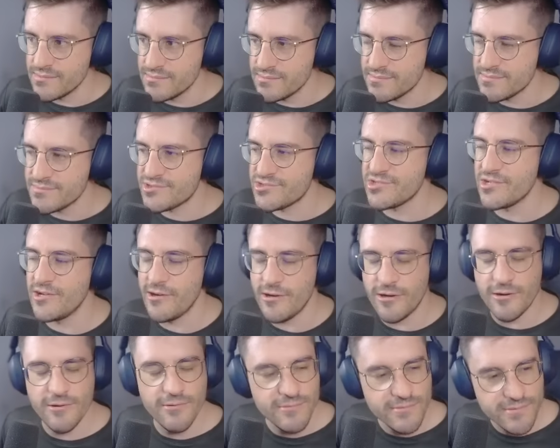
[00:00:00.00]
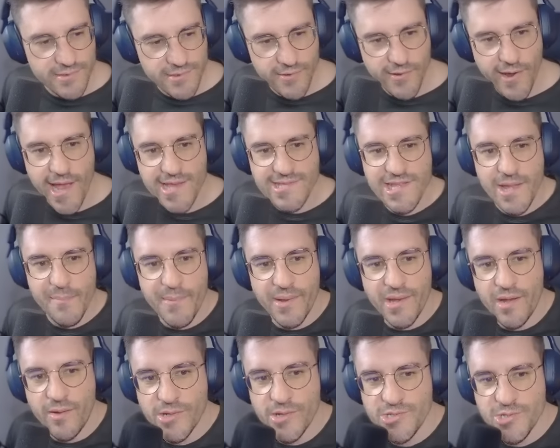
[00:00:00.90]
So you guys let me
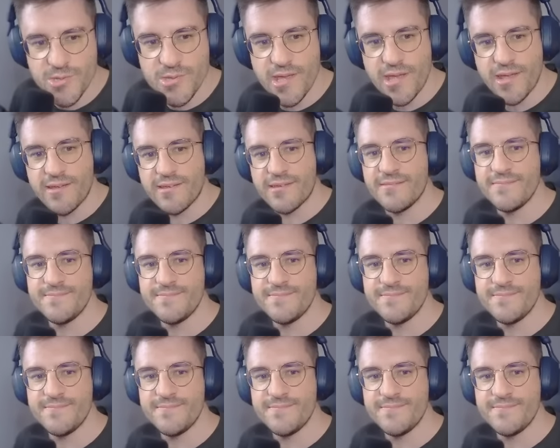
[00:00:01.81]
know what you think.